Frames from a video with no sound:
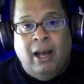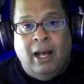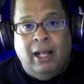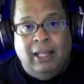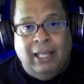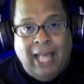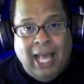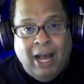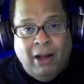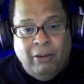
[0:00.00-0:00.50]

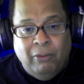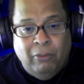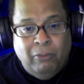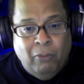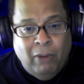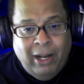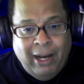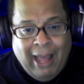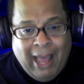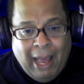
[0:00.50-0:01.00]
allowed
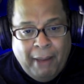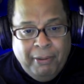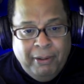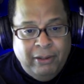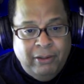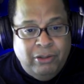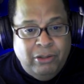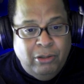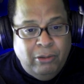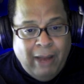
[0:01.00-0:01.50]
what
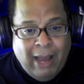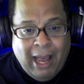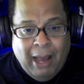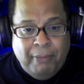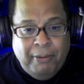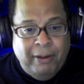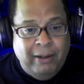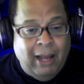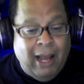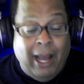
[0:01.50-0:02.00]
happened to
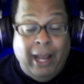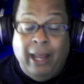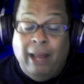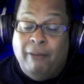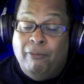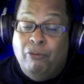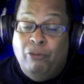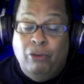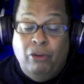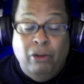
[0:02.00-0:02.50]
happen? I
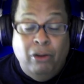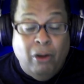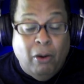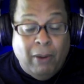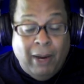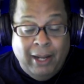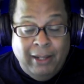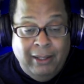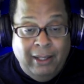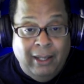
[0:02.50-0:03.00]
have
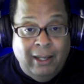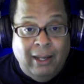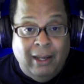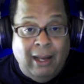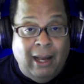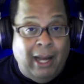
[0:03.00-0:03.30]
no idea.